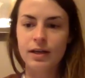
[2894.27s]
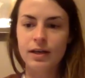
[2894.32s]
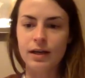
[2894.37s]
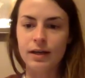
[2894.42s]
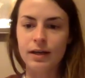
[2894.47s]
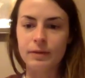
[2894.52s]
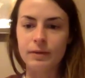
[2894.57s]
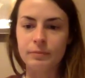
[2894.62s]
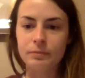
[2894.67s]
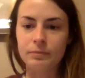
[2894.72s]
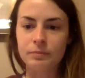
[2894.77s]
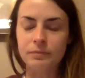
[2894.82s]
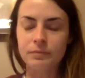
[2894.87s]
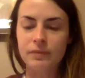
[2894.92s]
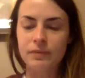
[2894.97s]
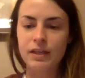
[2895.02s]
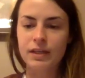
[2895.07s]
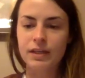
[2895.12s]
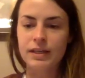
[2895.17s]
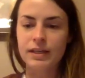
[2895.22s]
Um,
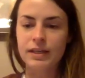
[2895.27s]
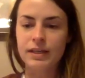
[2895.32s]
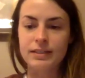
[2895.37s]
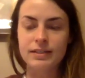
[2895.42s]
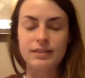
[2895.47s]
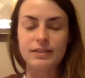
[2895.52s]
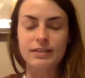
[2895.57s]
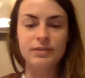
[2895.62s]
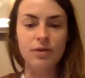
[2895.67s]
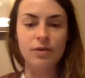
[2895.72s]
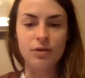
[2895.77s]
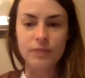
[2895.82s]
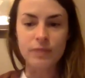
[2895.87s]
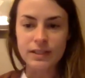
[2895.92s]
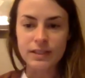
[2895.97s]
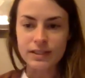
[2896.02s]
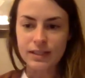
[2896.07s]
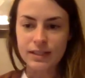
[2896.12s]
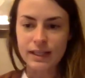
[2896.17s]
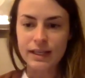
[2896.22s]
is this
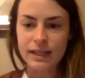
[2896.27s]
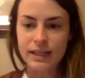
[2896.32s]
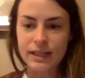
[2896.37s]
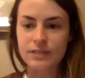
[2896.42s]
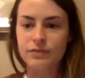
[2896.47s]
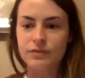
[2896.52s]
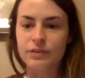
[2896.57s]
always the case?